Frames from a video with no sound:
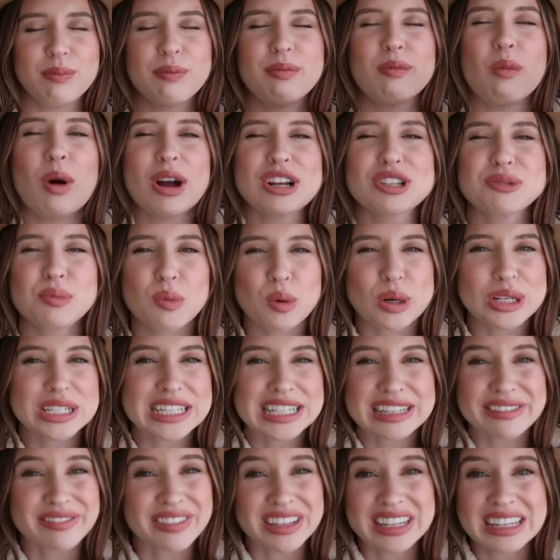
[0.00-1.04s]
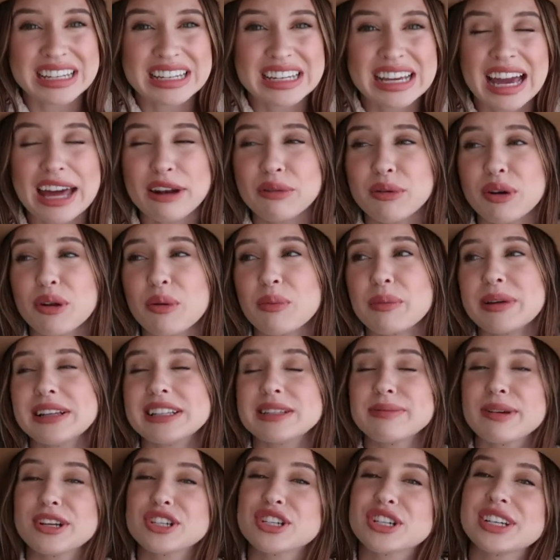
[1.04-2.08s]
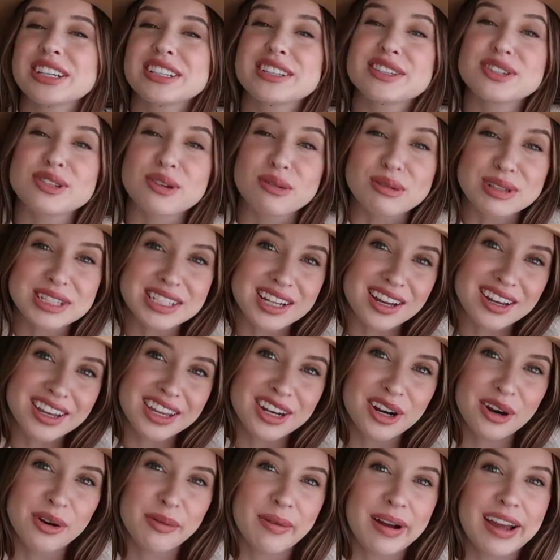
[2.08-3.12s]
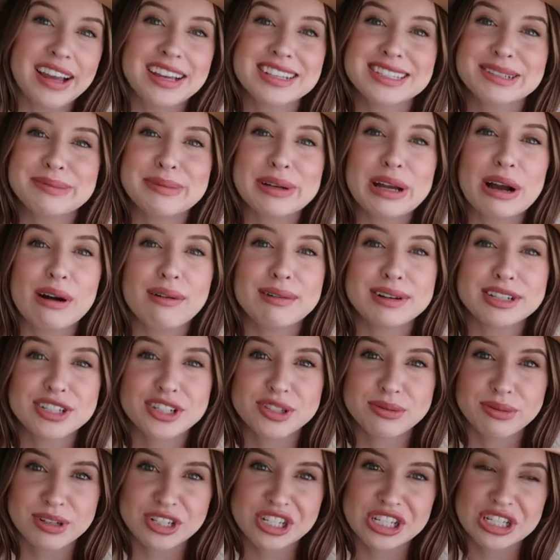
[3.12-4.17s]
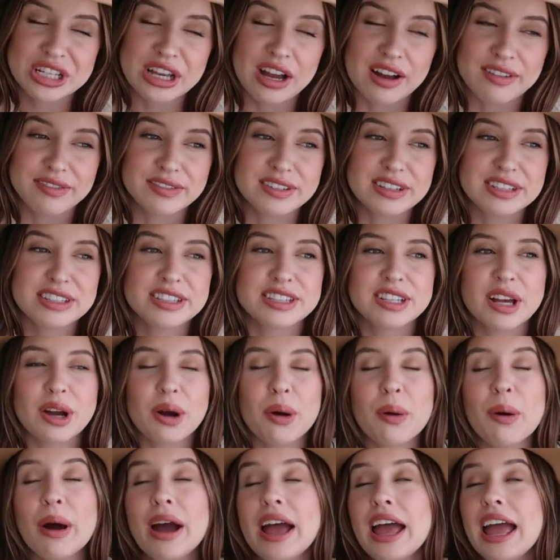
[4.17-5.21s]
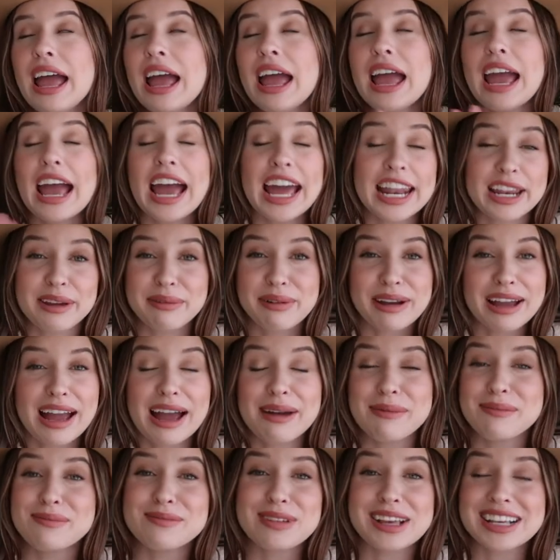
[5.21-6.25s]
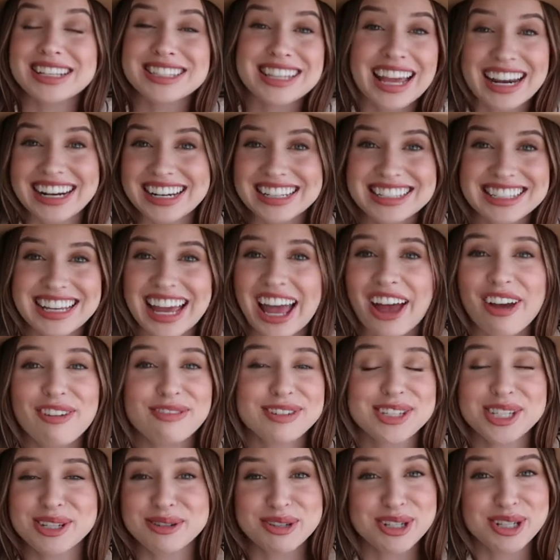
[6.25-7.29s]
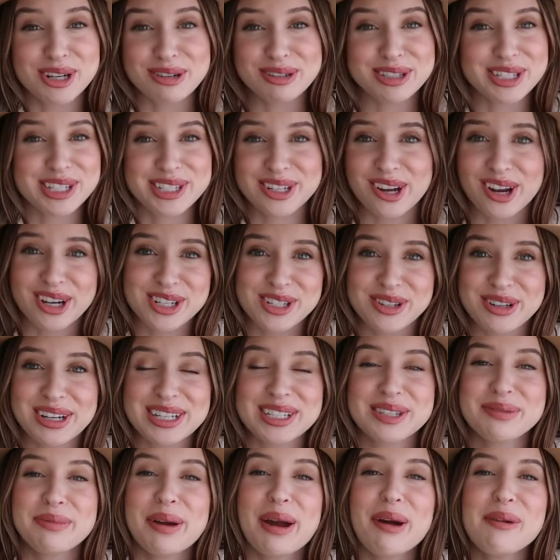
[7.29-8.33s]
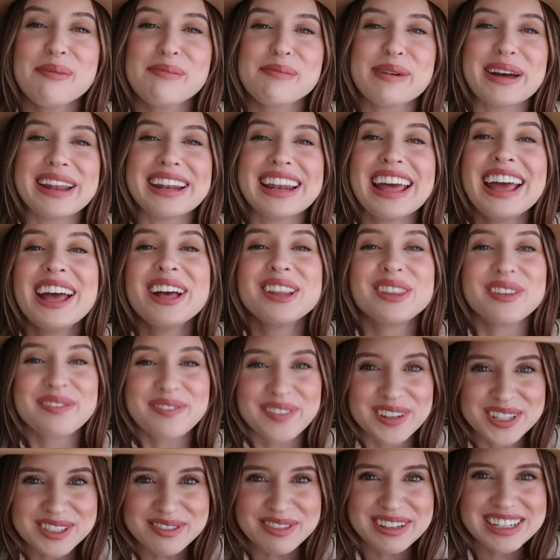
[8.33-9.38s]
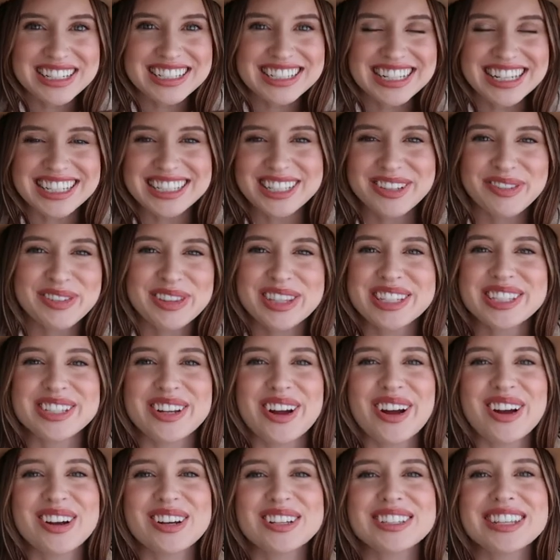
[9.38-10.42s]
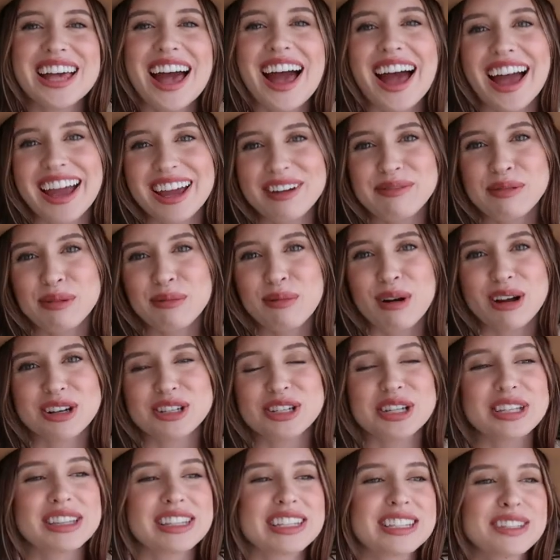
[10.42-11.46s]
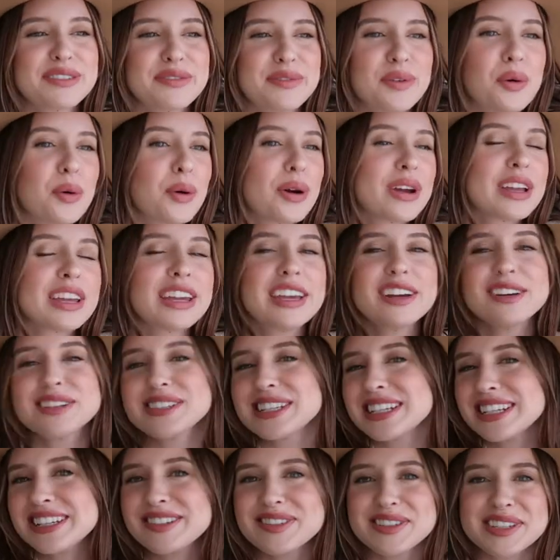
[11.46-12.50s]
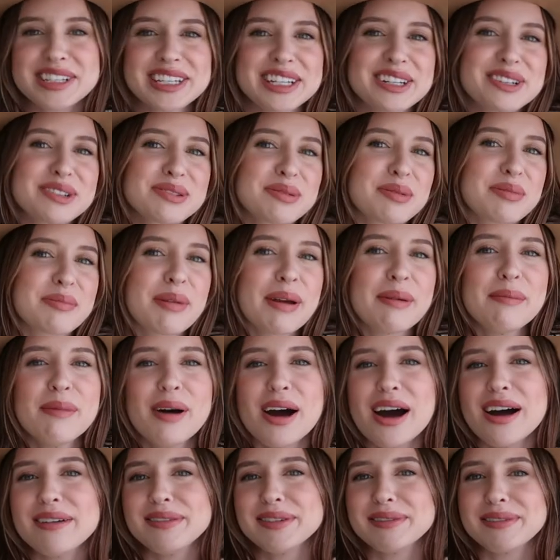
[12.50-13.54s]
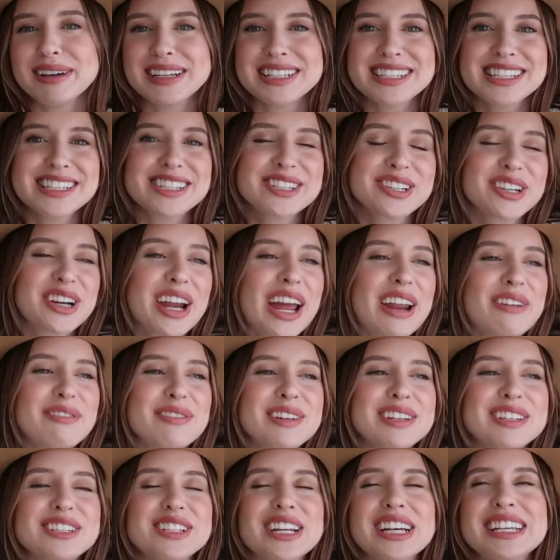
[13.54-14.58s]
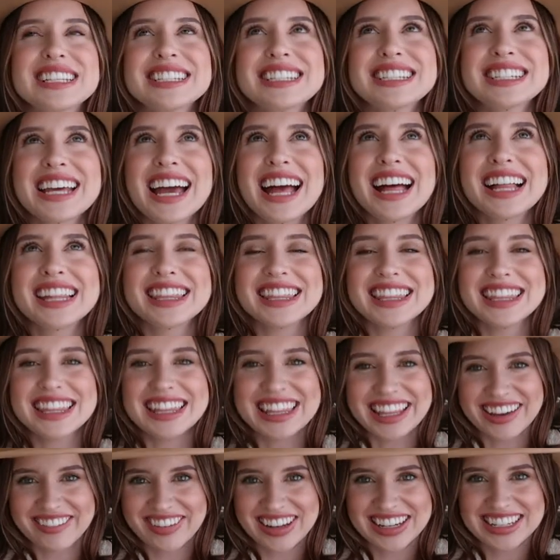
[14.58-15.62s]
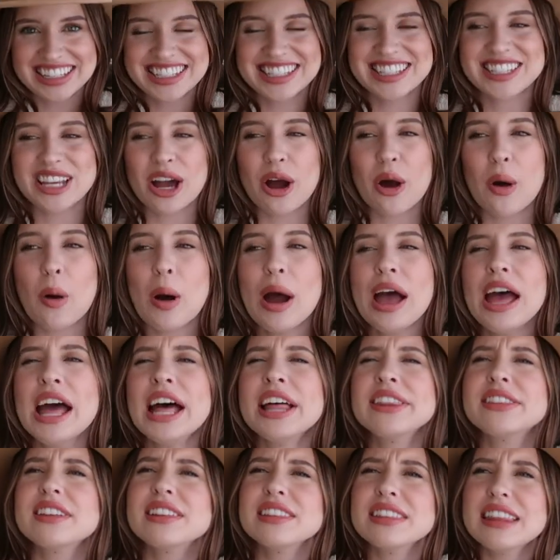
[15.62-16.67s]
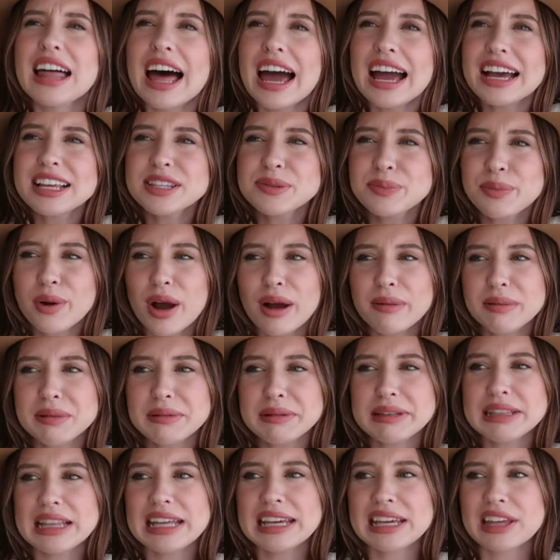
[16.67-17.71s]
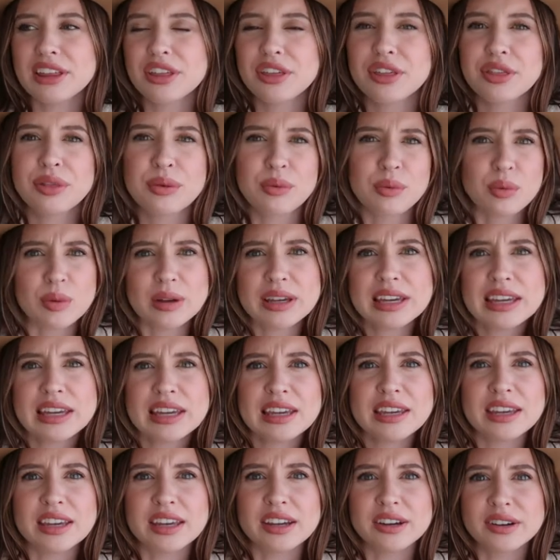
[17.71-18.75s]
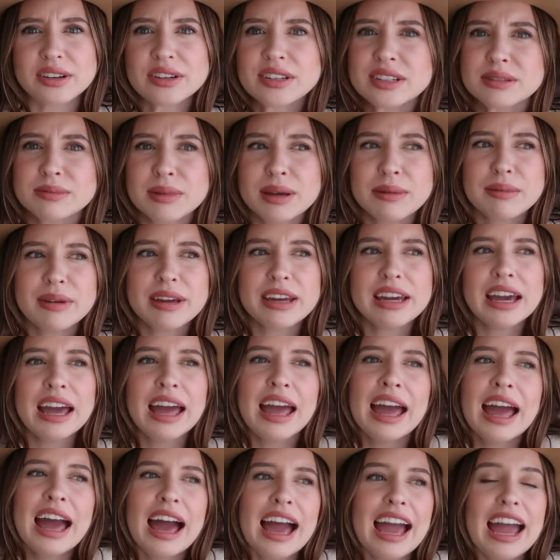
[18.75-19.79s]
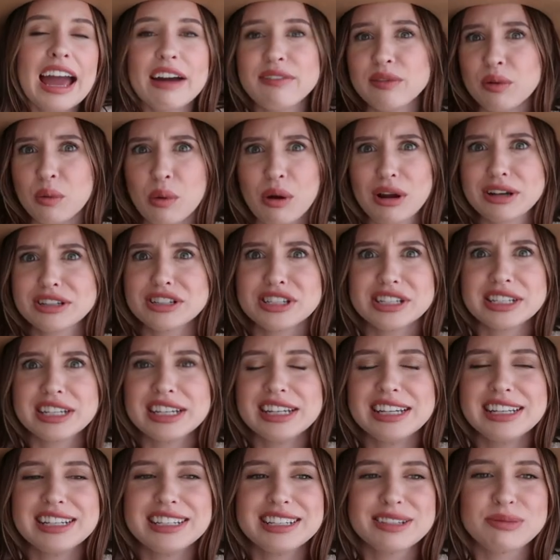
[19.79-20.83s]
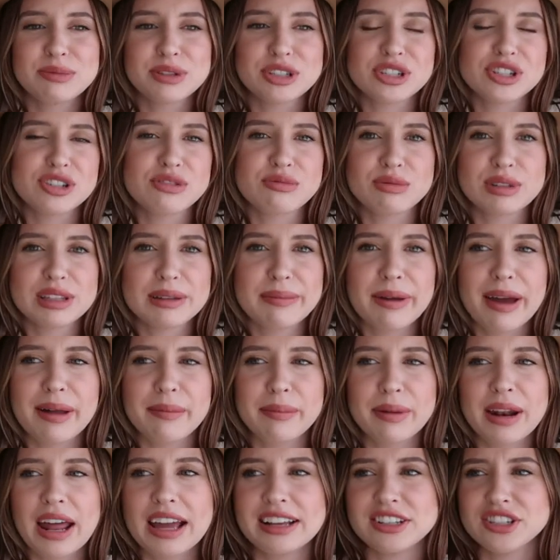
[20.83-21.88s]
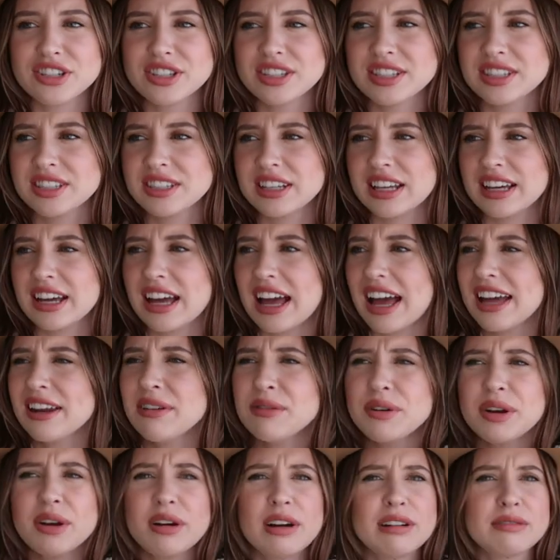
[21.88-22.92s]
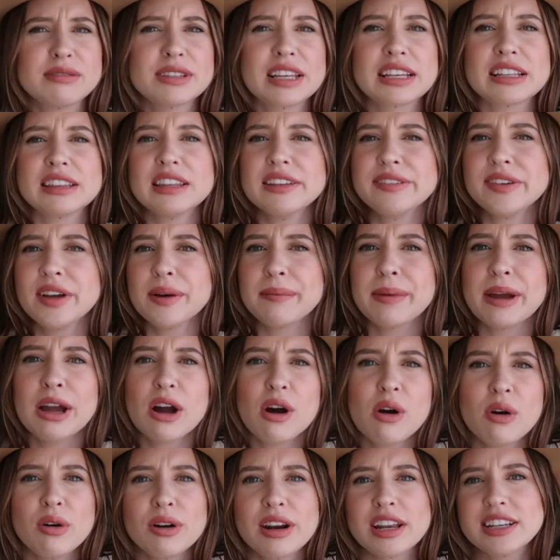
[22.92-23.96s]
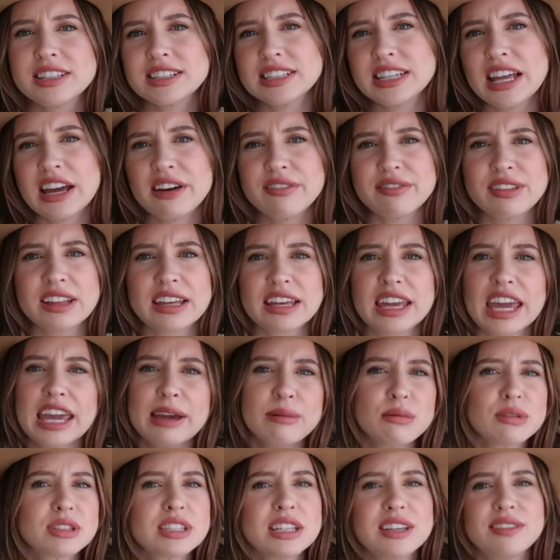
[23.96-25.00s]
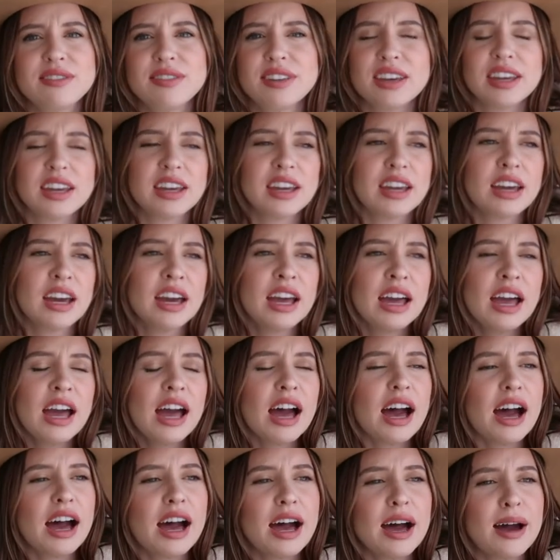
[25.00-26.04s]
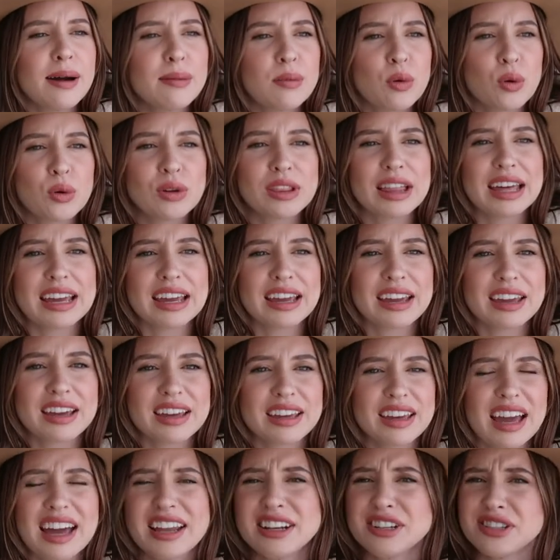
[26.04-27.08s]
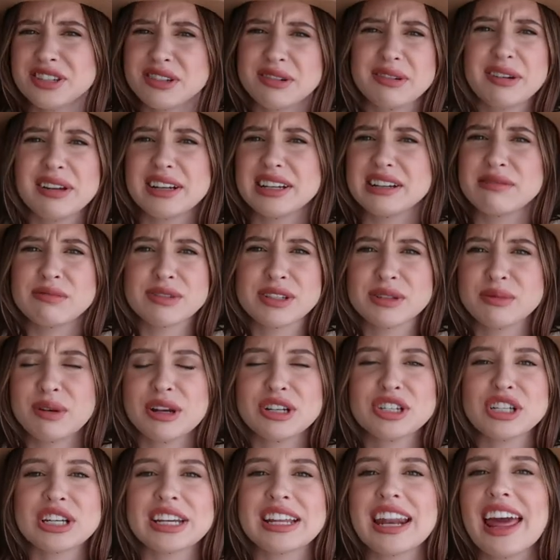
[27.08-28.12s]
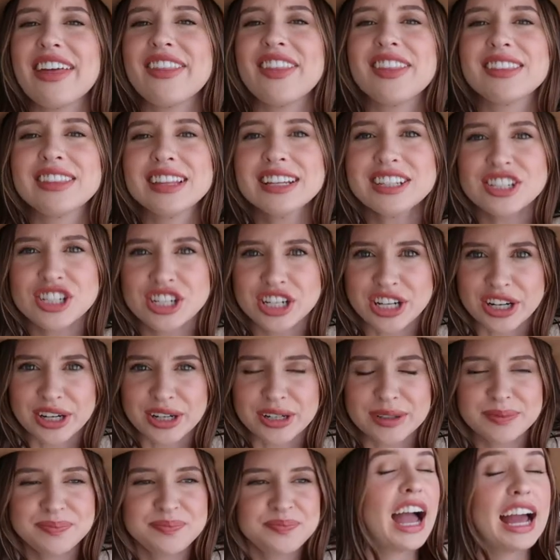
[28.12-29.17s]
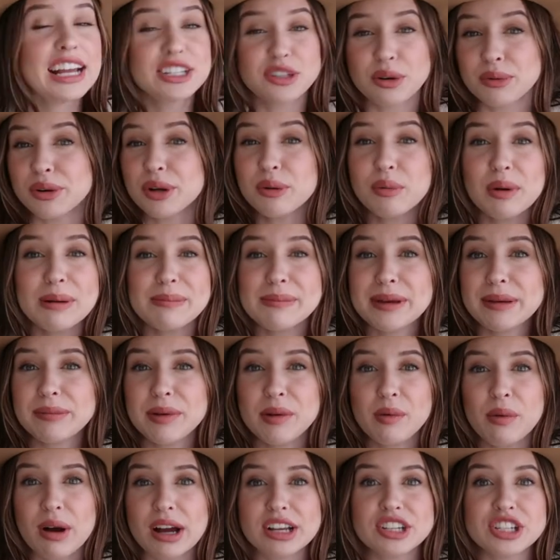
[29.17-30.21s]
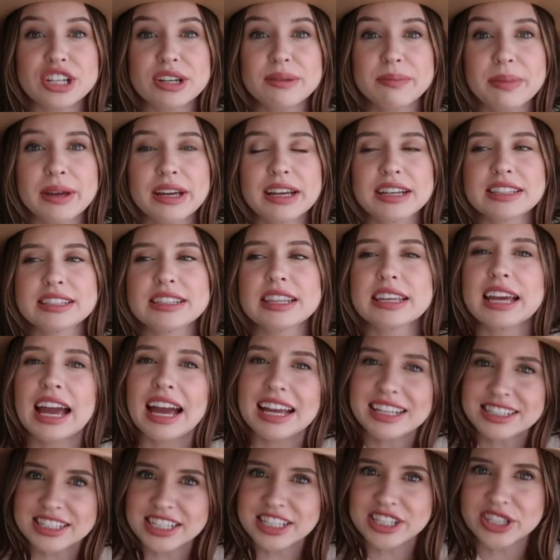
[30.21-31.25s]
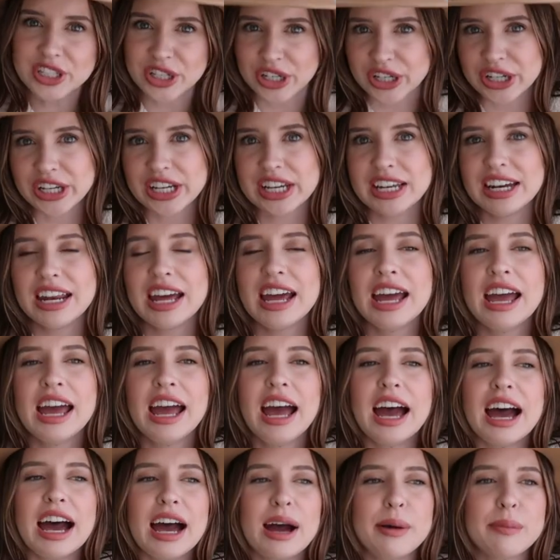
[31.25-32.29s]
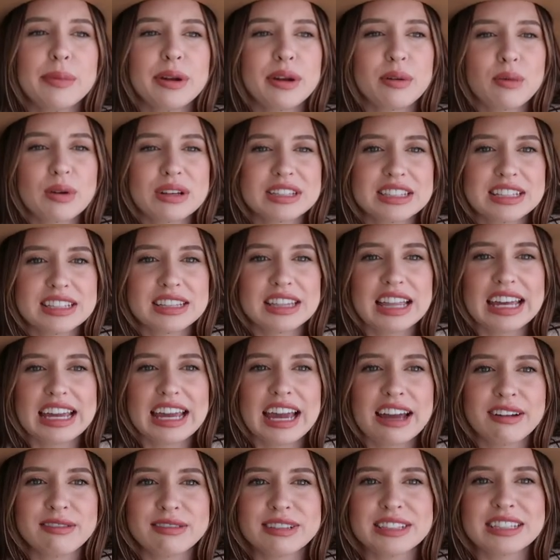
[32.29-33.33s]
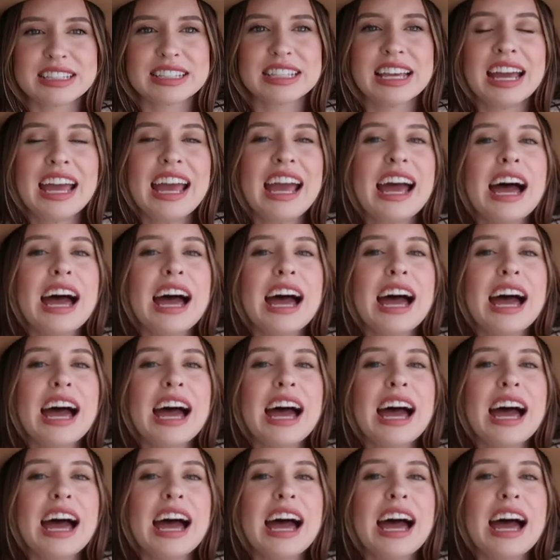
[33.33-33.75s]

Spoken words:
watch more TV. I don't know, me and Sebastian get so stuck in our ways and we always just watch The Office. So anyway, I'm excited to have two shows to talk to you guys about, but the first one is Dancing with the Stars. I have been watching this for years and years and years with my mom and my sister, and we just love it. So the last probably like 3 years maybe, I haven't watched it, which is really bad, but I don't know, I was like living on my own. I didn't have like cable TV or like, I just don't know, I wasn't watching it. And then this year, I don't know what made me watch it because the cast is good, but it wasn't like I was